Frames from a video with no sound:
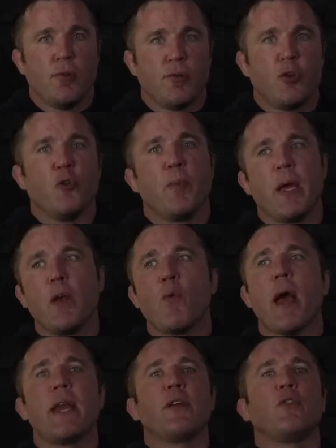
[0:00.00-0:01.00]
To be
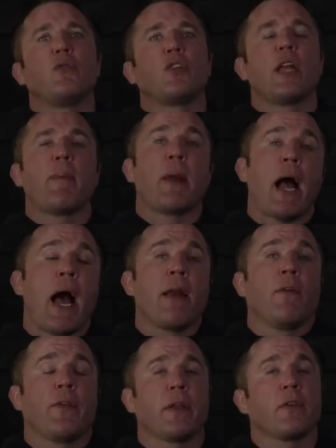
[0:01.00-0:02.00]
ready to step in. I
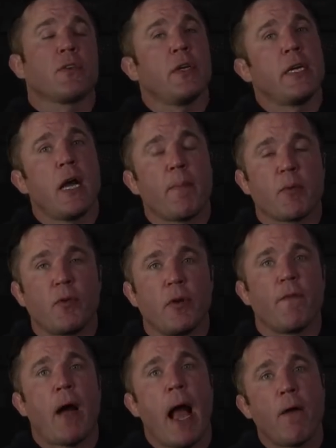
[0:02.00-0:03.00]
don't think there's any
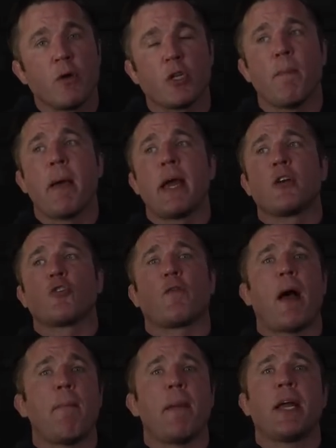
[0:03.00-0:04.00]
opportunity. If I was a manager, if
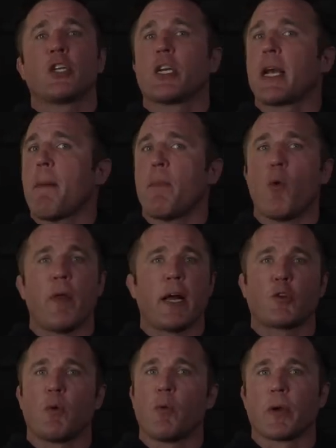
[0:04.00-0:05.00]
I'm managing, boy,
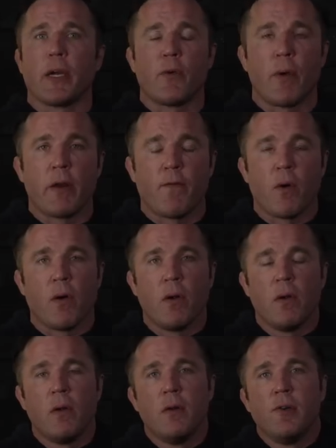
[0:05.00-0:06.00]
that's what we're getting ready for.
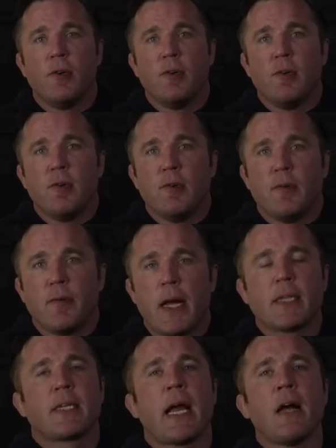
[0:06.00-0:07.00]

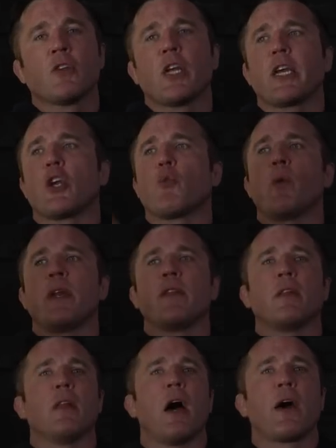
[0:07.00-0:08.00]
That sounds like you're winning
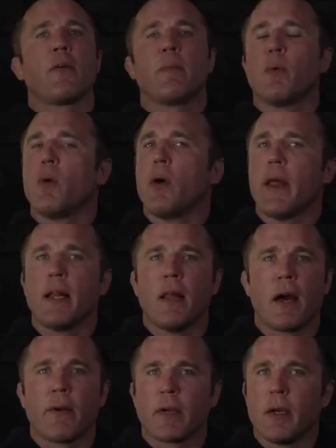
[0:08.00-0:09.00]
the lottery. Boy, that
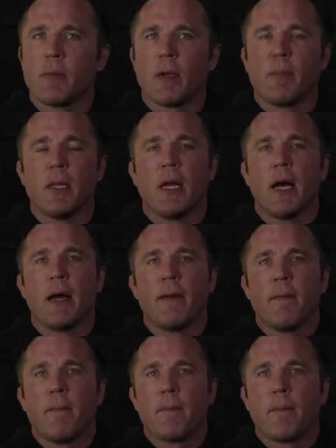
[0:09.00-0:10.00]
lottery comes up a lot.
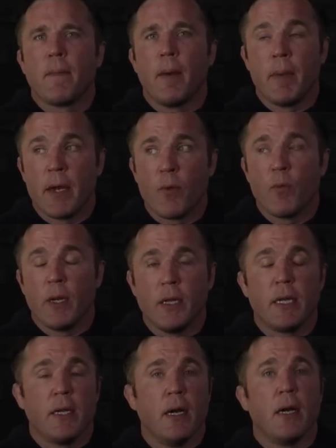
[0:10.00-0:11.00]
I mean, it
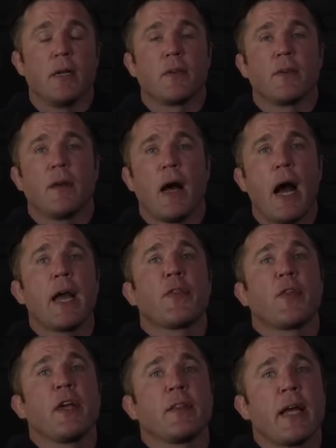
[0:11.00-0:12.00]
really does. I
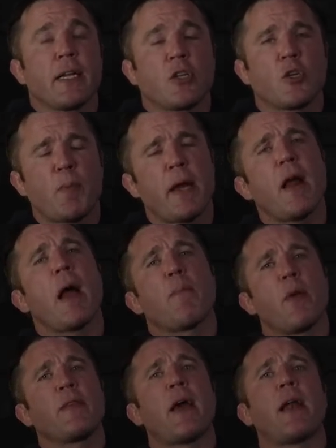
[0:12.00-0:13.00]
think that's just, but I
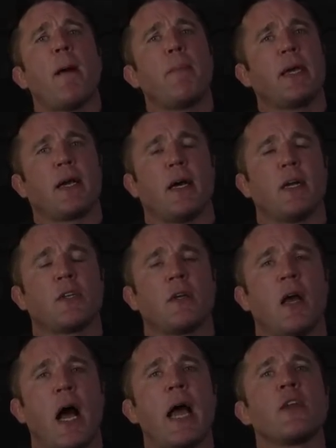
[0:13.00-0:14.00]
bring that up because
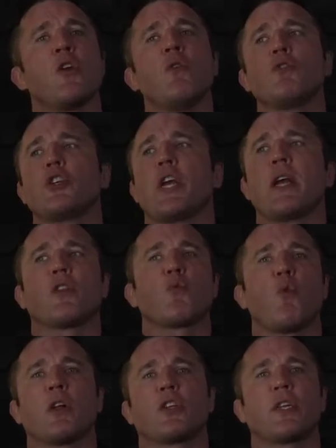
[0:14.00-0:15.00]
I know Chandler
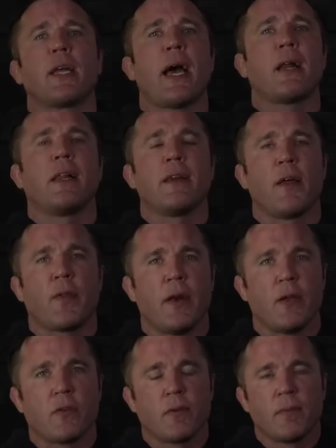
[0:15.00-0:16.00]
wants the title and nothing
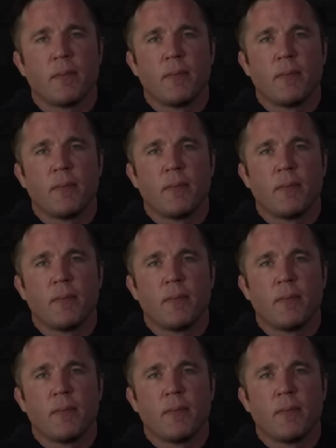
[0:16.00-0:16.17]
else.